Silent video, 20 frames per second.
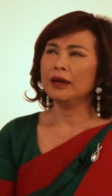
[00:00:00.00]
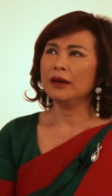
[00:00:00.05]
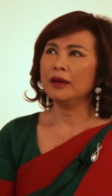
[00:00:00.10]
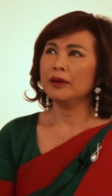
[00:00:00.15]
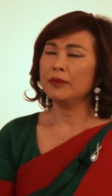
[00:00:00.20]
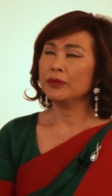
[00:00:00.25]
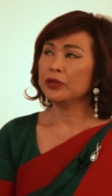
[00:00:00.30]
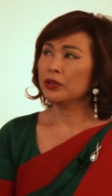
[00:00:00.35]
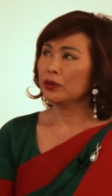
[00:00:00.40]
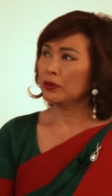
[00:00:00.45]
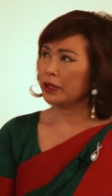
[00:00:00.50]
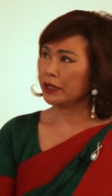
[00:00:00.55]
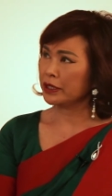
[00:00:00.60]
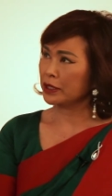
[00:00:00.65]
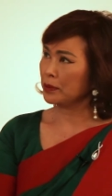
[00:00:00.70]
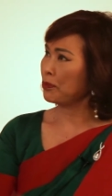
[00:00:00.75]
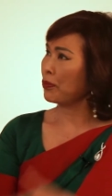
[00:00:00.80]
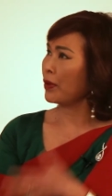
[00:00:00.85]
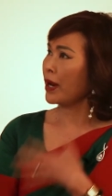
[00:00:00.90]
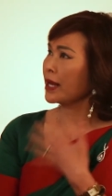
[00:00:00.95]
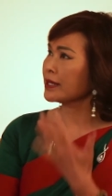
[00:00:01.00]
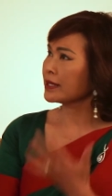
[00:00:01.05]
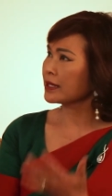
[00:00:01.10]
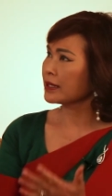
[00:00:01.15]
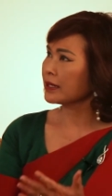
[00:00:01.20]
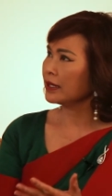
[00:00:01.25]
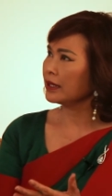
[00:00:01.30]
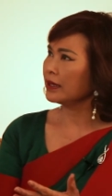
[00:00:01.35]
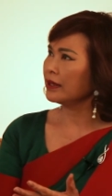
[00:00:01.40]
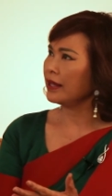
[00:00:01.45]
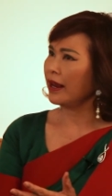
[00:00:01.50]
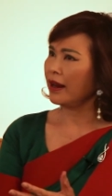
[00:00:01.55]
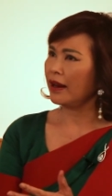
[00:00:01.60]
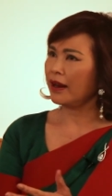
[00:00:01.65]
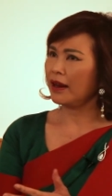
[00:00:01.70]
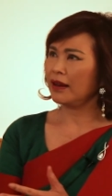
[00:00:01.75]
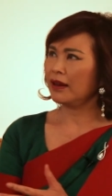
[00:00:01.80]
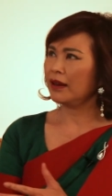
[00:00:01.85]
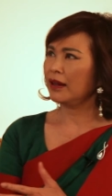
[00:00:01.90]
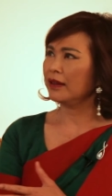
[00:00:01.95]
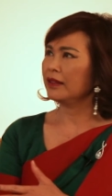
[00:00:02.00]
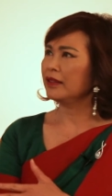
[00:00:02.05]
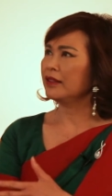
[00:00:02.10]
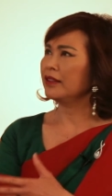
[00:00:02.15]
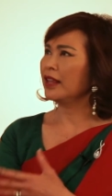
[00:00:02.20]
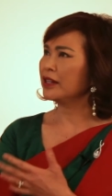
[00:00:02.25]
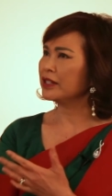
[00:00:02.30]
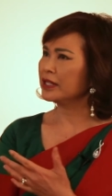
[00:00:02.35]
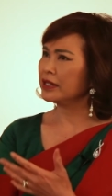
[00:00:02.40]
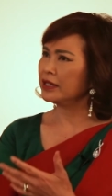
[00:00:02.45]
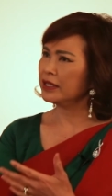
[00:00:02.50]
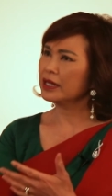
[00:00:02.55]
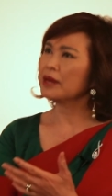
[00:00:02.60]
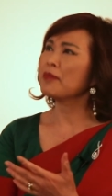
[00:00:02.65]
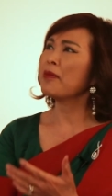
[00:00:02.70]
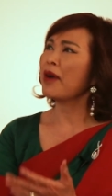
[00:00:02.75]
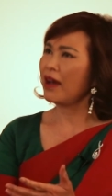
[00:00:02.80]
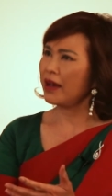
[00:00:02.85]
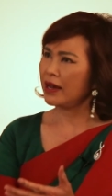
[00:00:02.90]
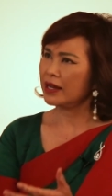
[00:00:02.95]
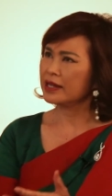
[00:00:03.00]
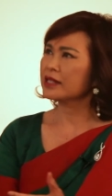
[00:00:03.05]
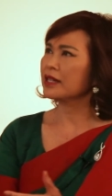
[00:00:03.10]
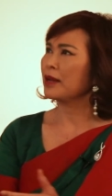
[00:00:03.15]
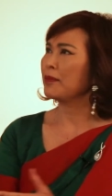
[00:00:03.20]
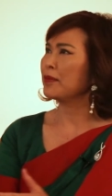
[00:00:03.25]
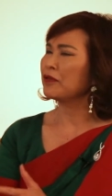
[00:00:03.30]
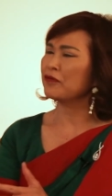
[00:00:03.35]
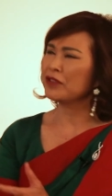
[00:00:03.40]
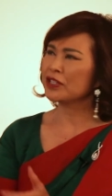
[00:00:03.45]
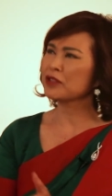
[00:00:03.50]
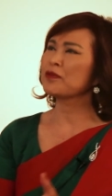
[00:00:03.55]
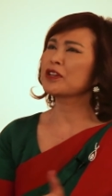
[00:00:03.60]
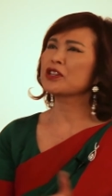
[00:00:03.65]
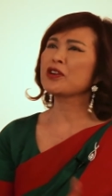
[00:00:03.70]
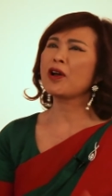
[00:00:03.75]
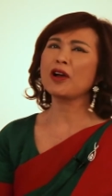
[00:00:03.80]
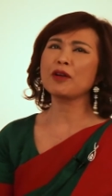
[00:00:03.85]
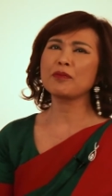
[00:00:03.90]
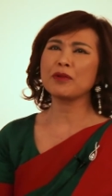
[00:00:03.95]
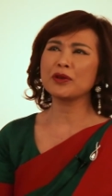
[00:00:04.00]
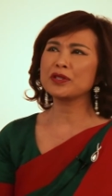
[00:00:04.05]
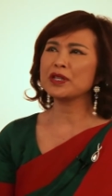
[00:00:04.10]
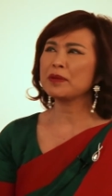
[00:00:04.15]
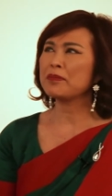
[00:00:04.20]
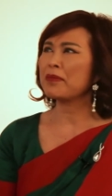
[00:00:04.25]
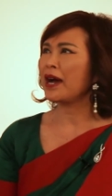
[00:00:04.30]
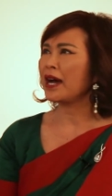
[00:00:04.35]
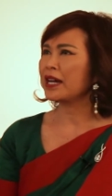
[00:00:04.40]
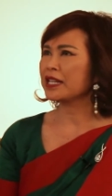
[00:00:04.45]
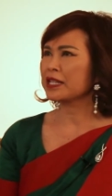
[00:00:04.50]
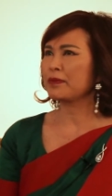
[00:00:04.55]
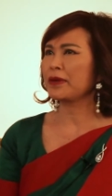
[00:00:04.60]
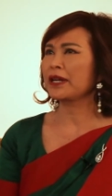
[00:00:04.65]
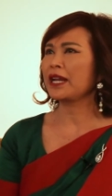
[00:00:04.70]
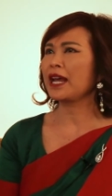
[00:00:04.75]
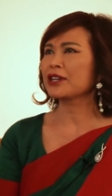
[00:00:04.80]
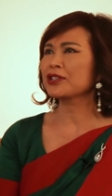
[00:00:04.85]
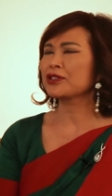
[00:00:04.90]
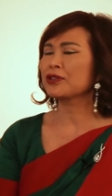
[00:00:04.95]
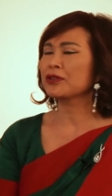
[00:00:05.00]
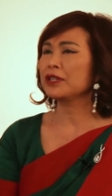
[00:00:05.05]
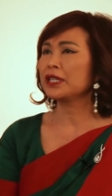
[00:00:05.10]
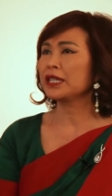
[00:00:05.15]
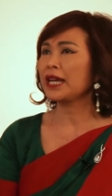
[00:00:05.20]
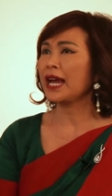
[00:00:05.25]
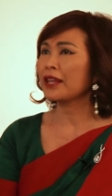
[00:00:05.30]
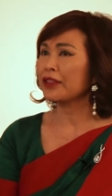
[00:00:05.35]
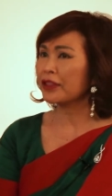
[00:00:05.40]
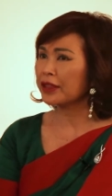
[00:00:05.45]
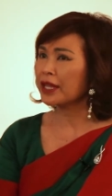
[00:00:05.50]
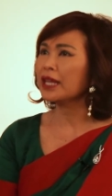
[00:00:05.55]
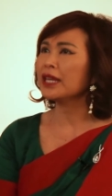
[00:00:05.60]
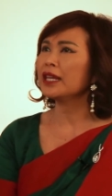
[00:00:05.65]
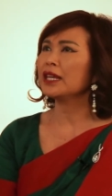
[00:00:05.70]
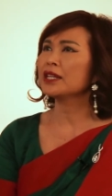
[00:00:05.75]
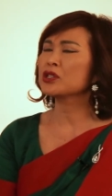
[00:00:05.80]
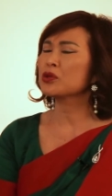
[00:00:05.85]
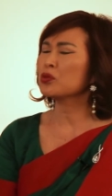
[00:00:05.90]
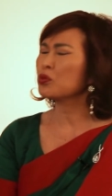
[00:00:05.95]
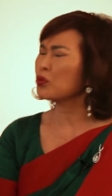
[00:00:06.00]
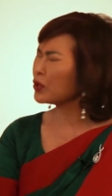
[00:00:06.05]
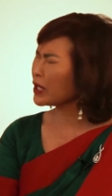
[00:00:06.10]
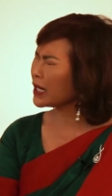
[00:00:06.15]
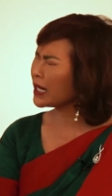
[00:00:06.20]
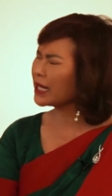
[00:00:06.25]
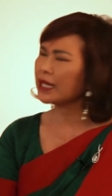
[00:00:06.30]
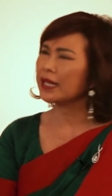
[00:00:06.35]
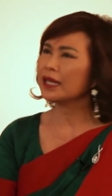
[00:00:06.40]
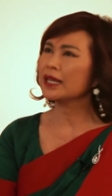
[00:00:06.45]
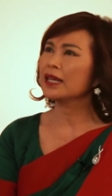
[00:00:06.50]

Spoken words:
you know, expressed their demands. I mean, we talk about demands, but actually, I think it's really